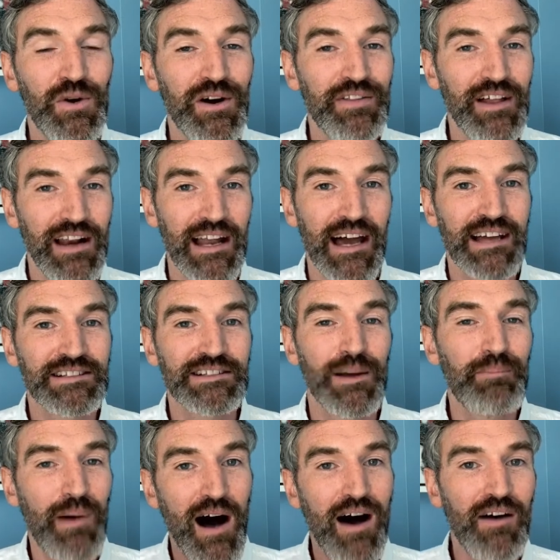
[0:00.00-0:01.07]
in the list,
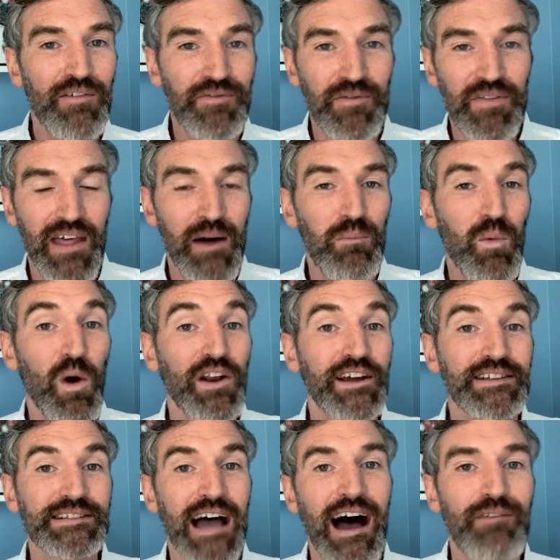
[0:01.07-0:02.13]
above them wanting
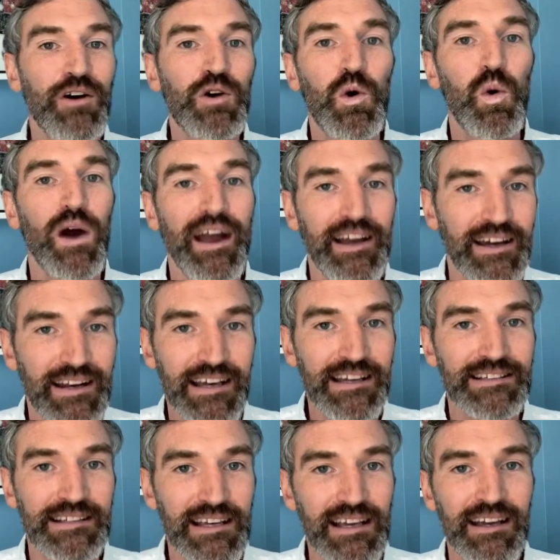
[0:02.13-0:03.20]
to have a quick and
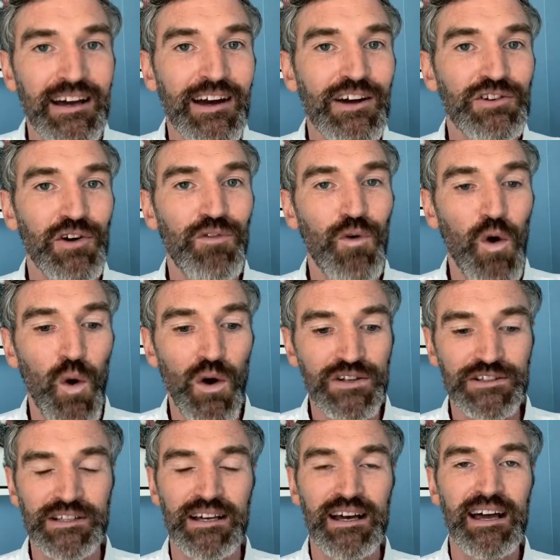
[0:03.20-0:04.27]
easy
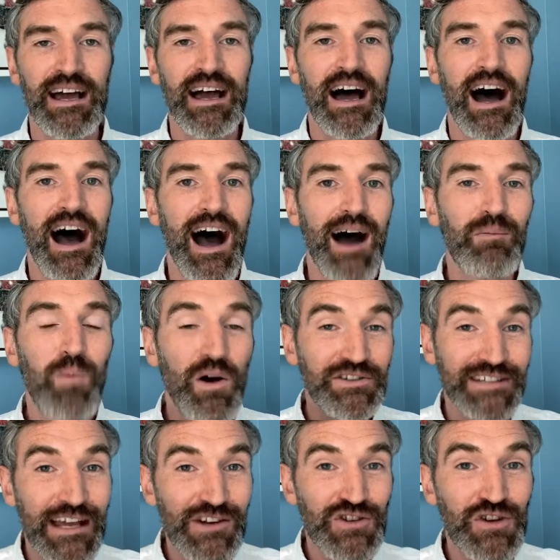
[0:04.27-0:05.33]
divorce. What's
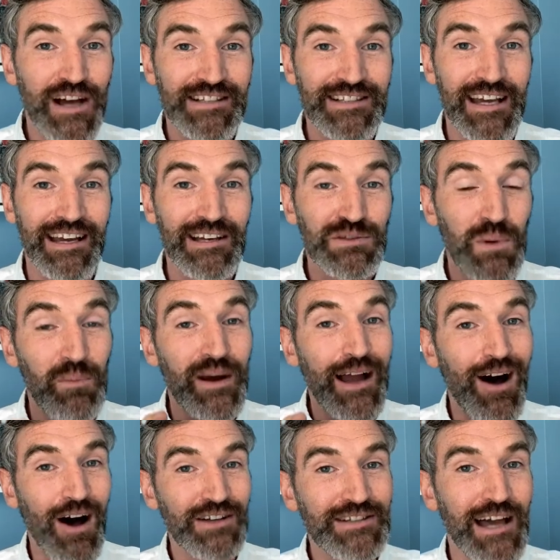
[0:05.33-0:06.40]
interesting is when we
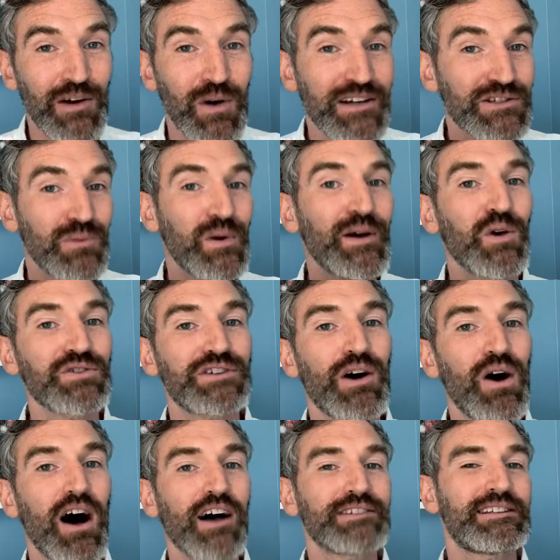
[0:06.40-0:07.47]
asked that question, we also
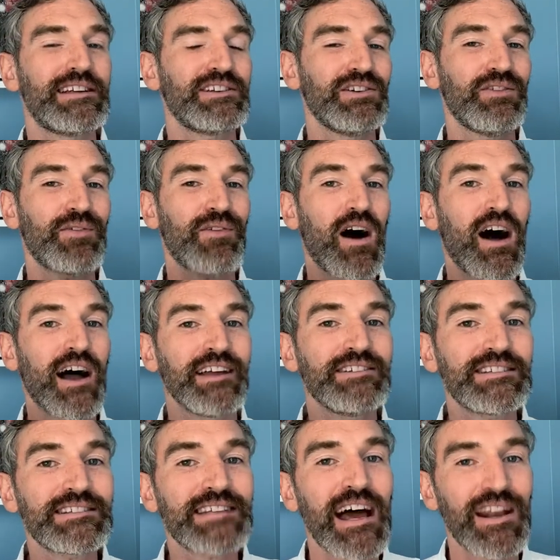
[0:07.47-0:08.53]
asked, did you find
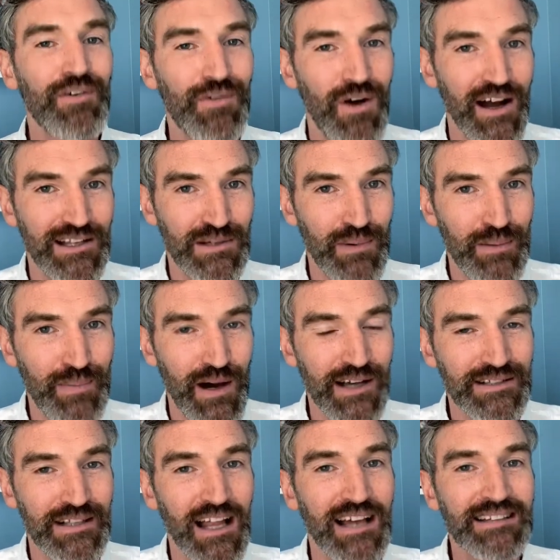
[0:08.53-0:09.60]
Settify to be
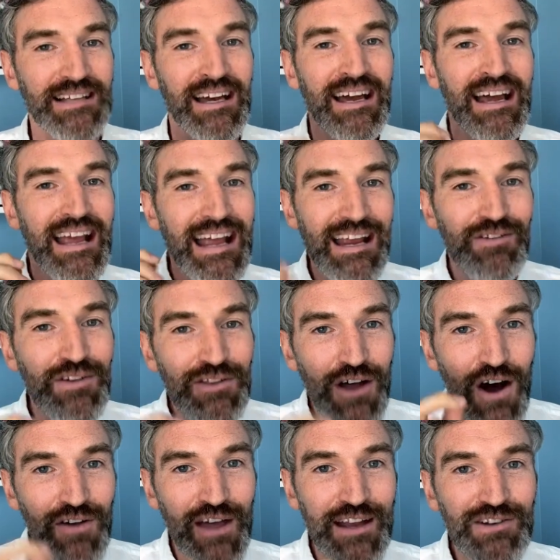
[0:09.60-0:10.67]
personalized? Even
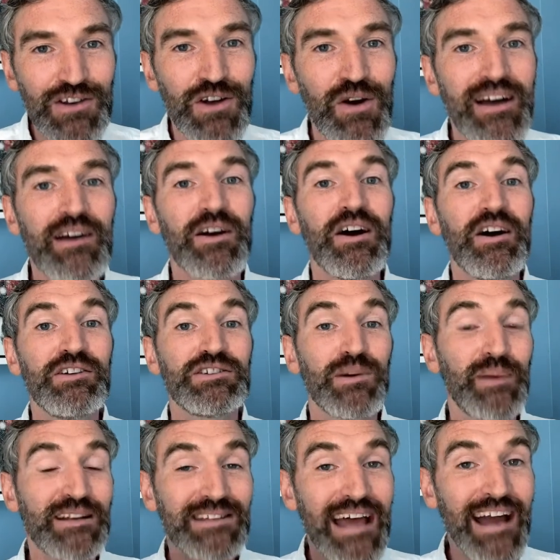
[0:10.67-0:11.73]
though they knew it to
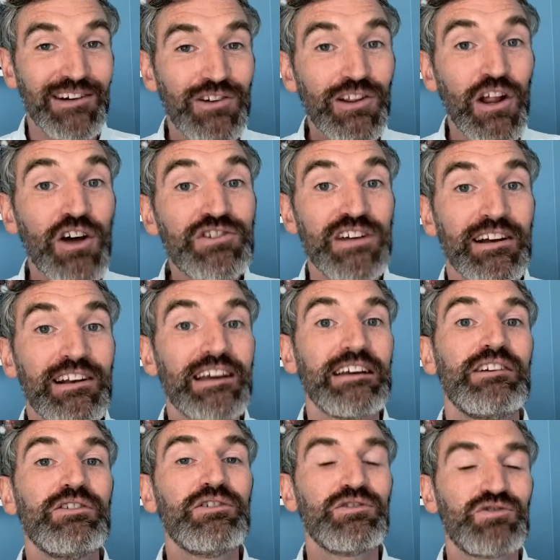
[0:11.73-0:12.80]
be
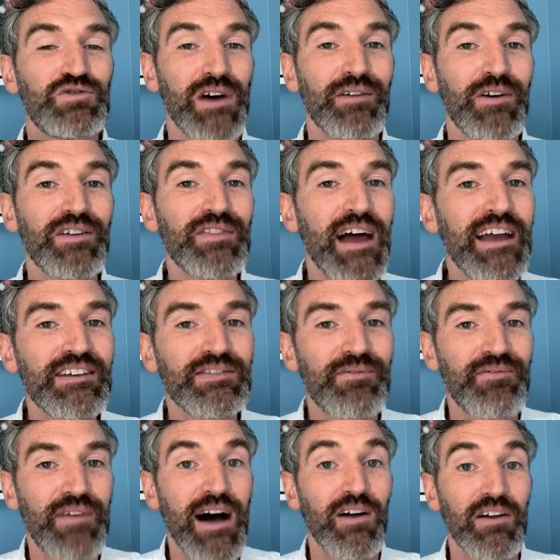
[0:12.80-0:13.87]
technologically driven, they
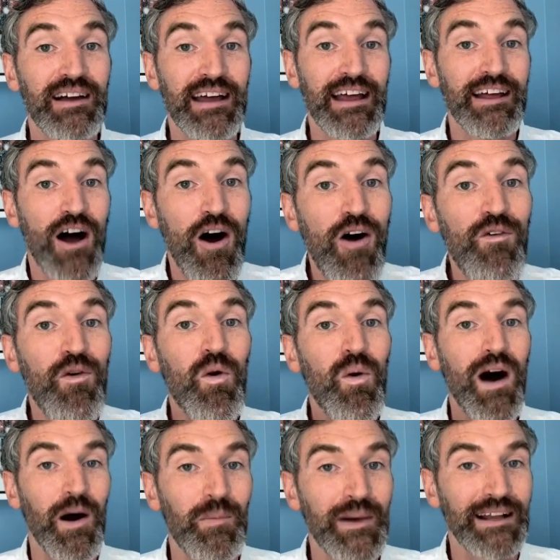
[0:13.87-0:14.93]
felt it
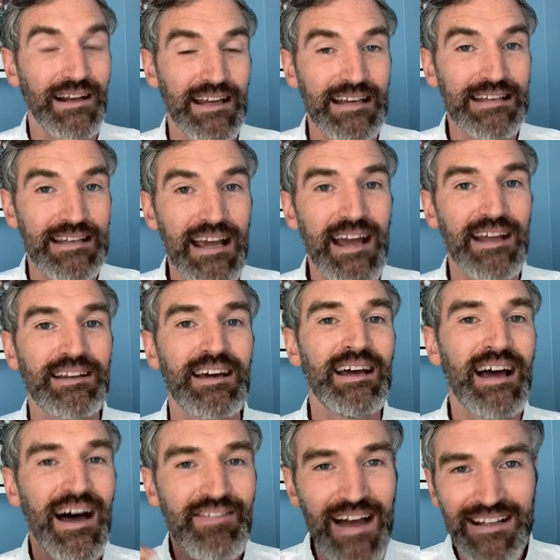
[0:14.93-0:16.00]
overwhelmingly did.
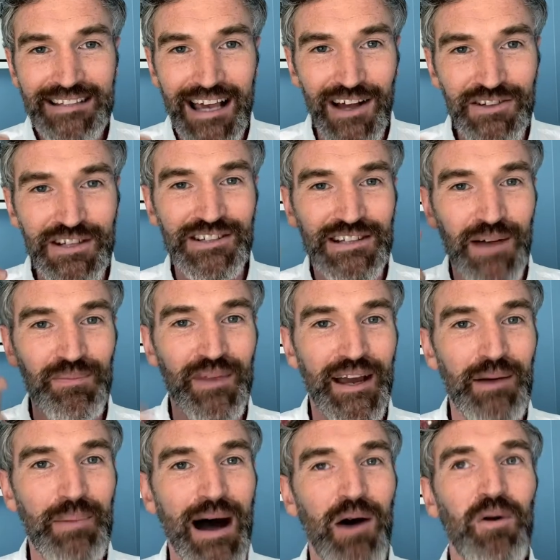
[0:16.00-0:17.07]
And that tells us something
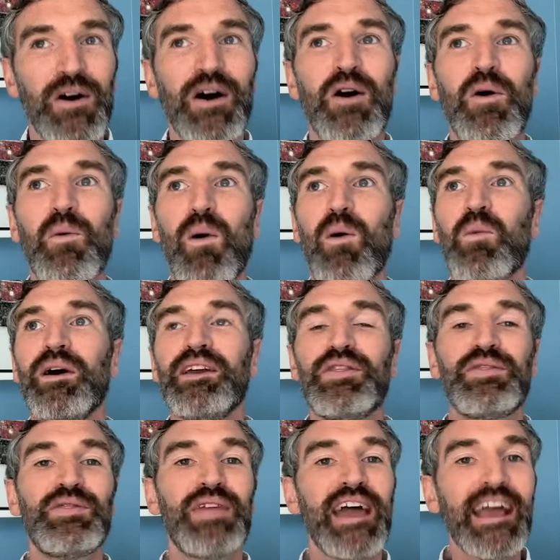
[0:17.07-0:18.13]
about what we
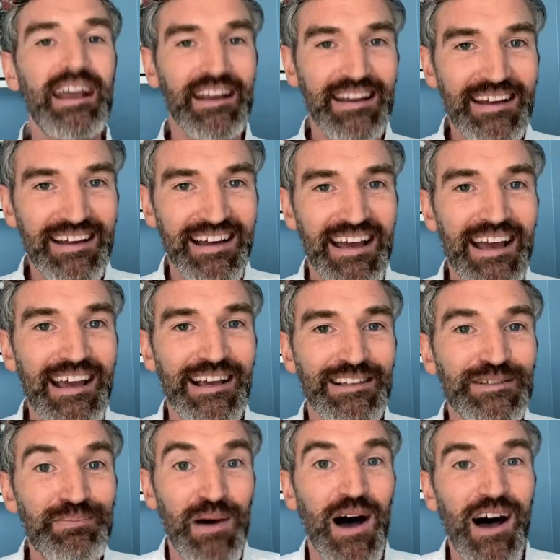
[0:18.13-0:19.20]
think
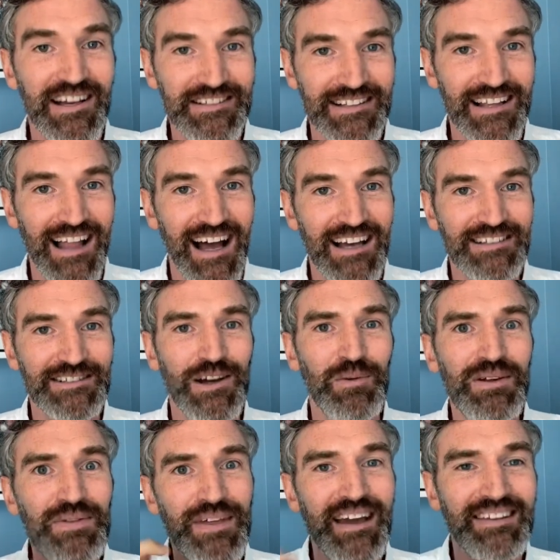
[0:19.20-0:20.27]
is personalized.
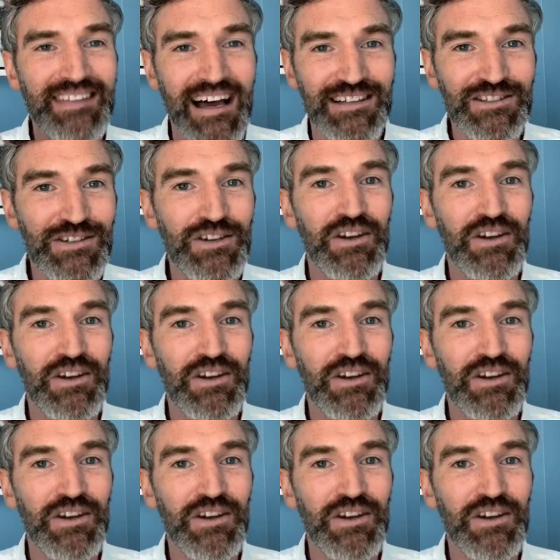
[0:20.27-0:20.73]
We think that's